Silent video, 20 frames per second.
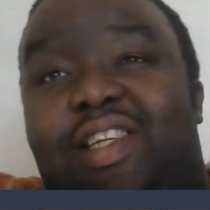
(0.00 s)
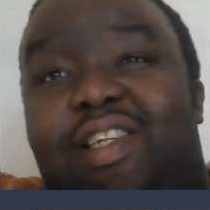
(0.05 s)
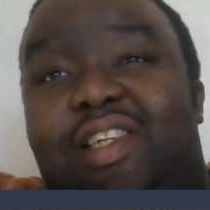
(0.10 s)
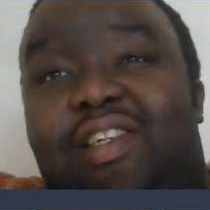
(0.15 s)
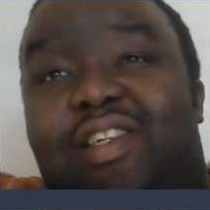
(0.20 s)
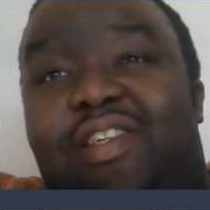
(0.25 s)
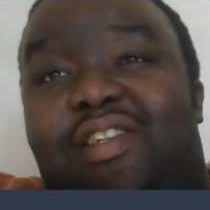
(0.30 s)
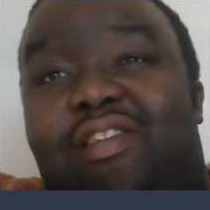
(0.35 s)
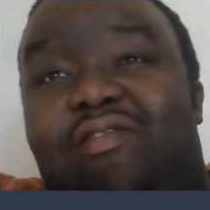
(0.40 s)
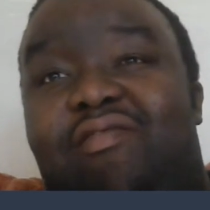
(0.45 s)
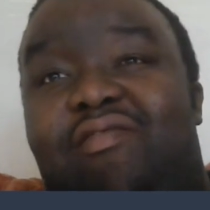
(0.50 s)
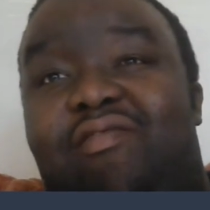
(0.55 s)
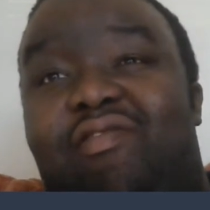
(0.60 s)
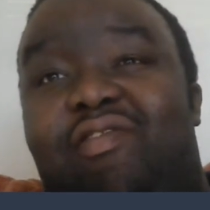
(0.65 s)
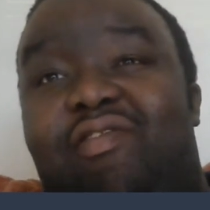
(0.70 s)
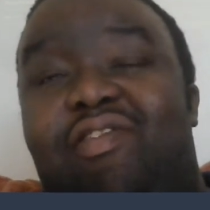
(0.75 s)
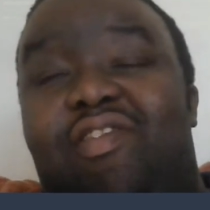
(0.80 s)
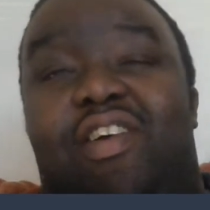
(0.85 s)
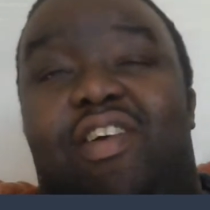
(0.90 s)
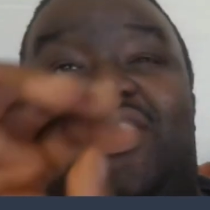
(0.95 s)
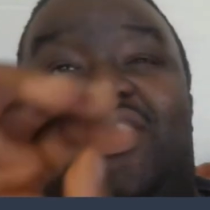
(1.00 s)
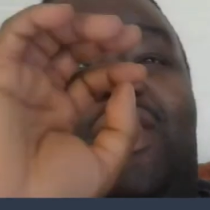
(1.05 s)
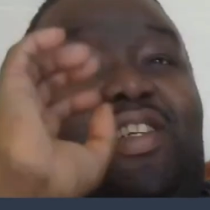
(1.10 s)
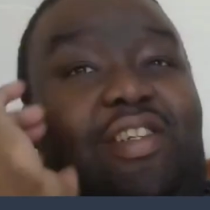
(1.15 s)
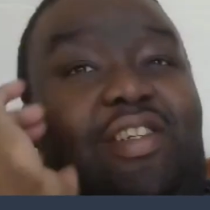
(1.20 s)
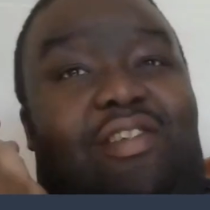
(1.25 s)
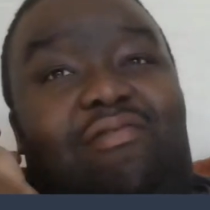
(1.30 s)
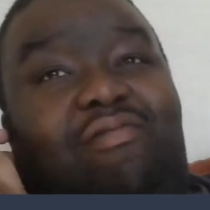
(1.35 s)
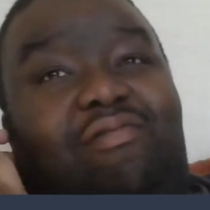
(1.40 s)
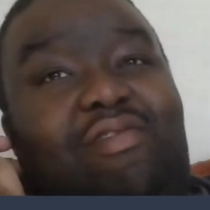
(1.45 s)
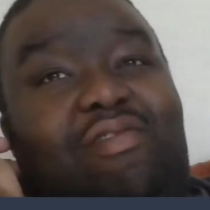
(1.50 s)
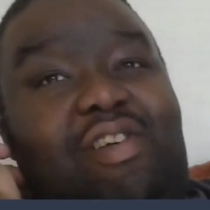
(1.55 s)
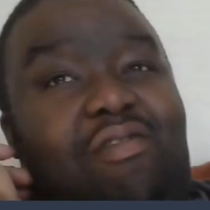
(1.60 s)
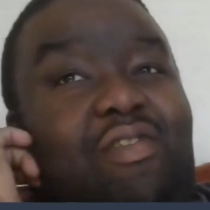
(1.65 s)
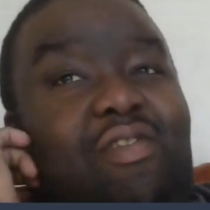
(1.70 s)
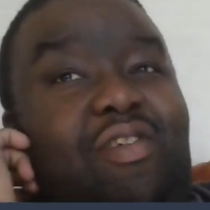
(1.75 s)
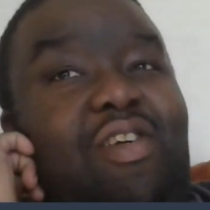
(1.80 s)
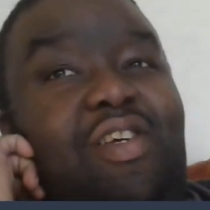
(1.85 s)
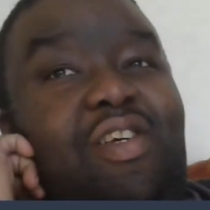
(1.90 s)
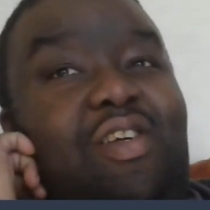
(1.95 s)
coming up to 10 p.m.
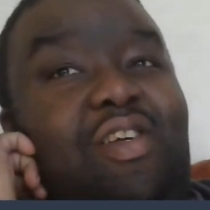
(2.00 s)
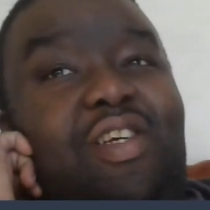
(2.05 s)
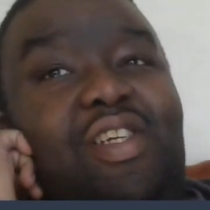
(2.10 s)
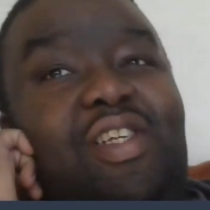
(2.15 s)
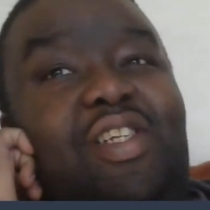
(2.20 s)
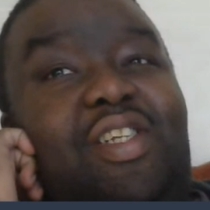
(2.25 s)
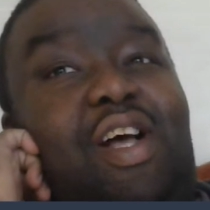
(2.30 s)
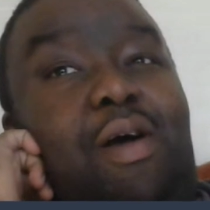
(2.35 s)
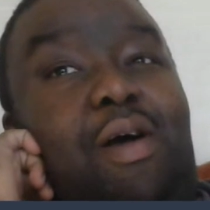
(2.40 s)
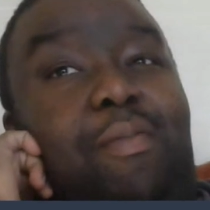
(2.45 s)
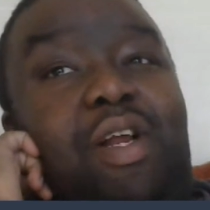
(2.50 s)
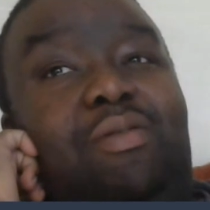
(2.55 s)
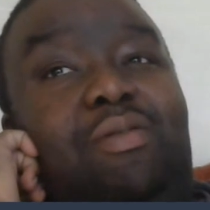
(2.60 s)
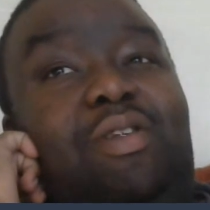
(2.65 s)
10